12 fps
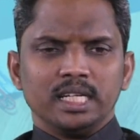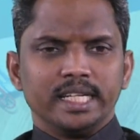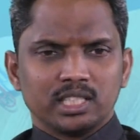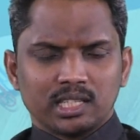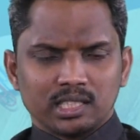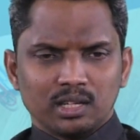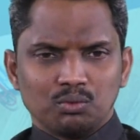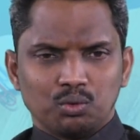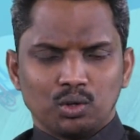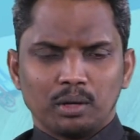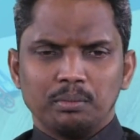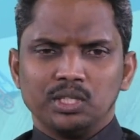discussion
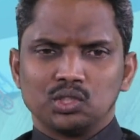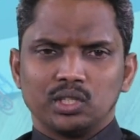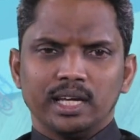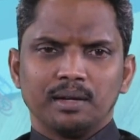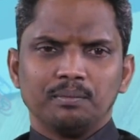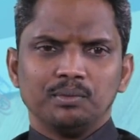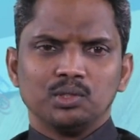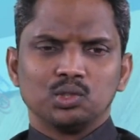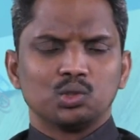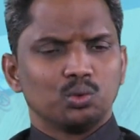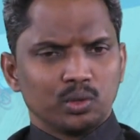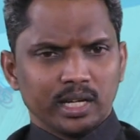forum is there.
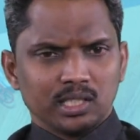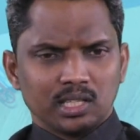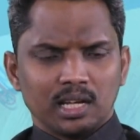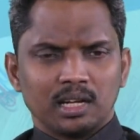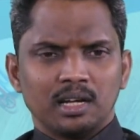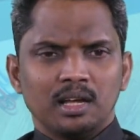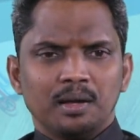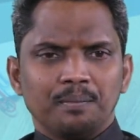Students are